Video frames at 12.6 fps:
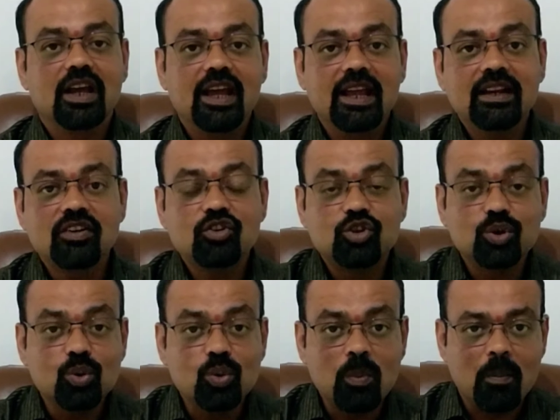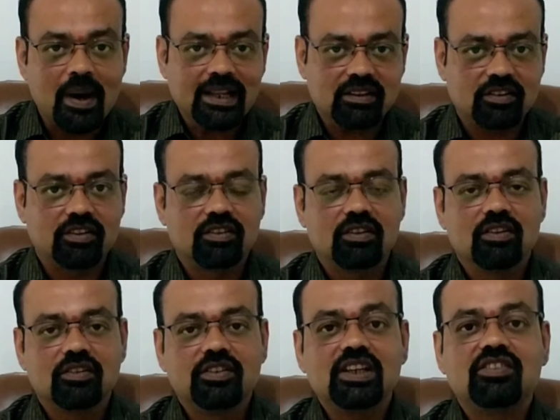In 2 months,
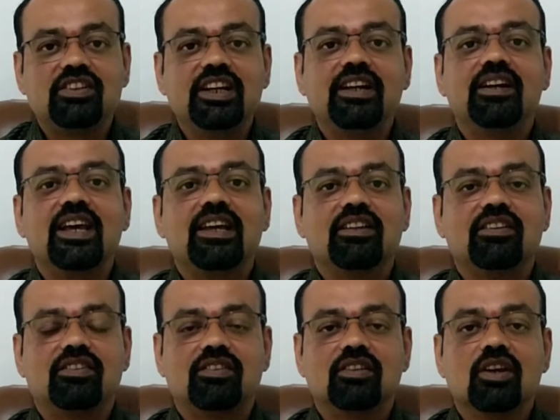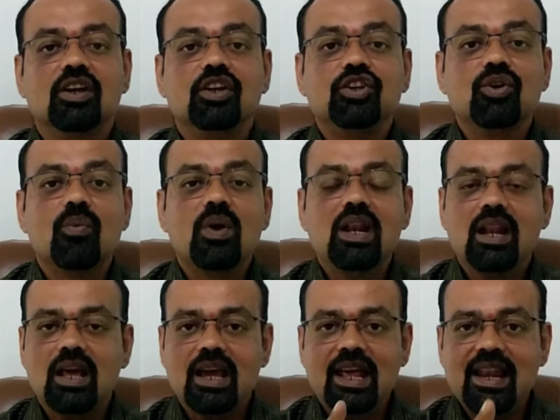60 days, you will
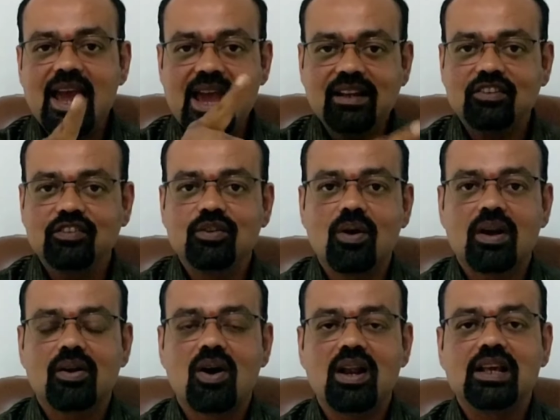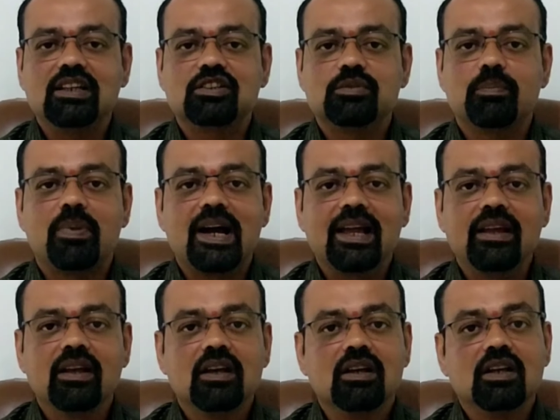enhance your knowledge
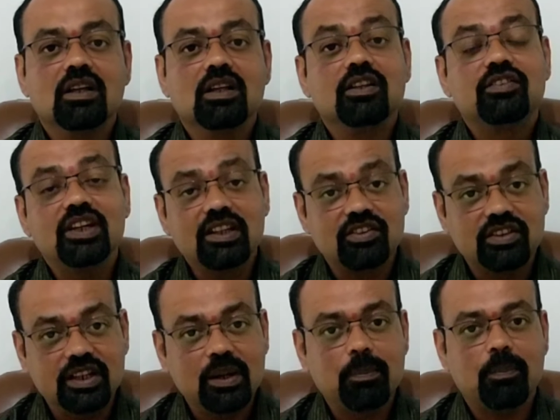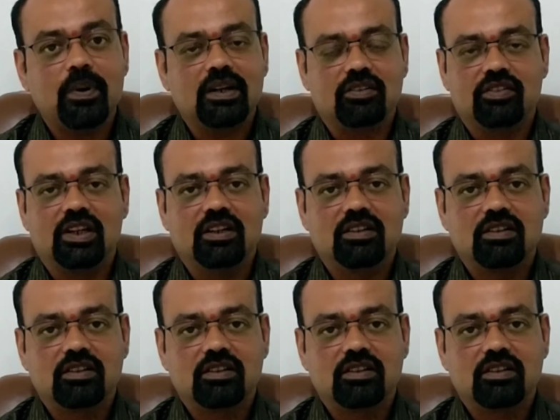by 60%.